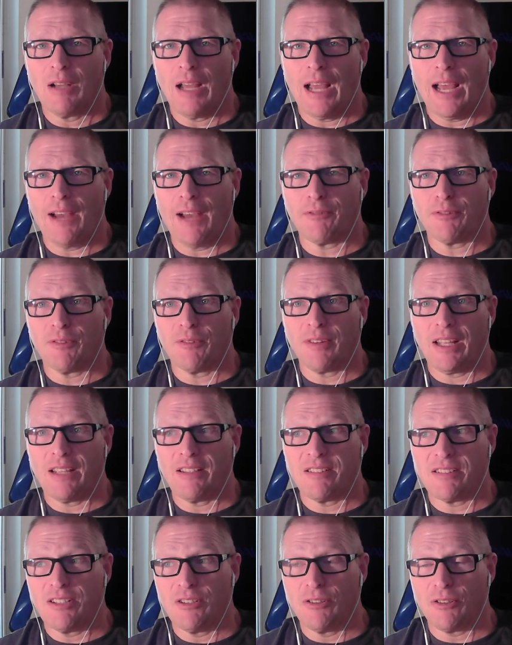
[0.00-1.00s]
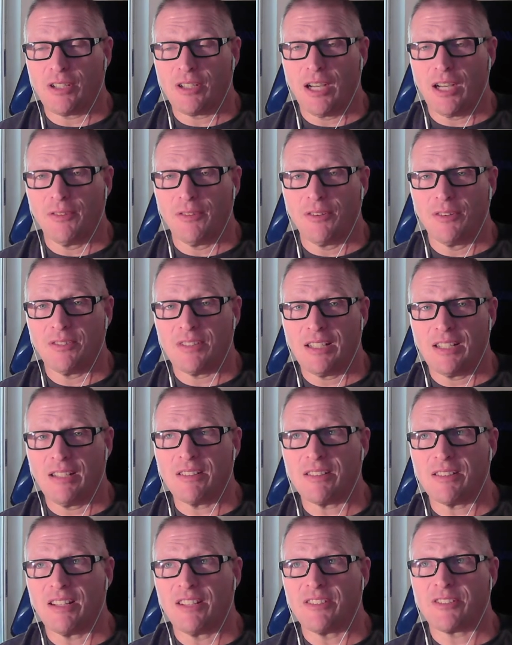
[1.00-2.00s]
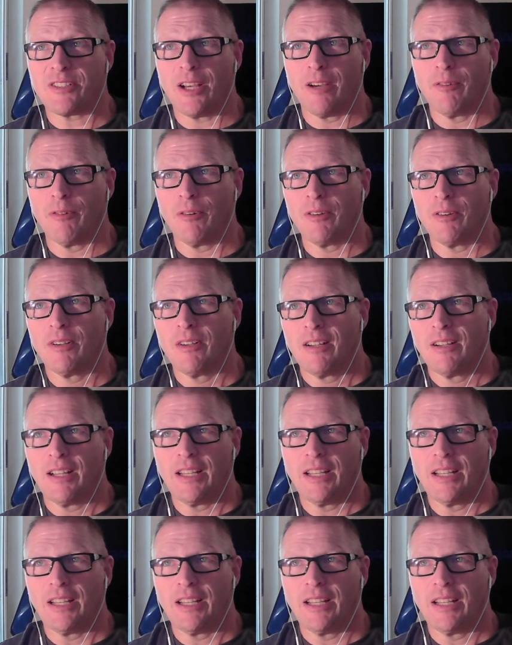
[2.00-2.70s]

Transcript: after they see your cover and say, oh, that was a nice cover,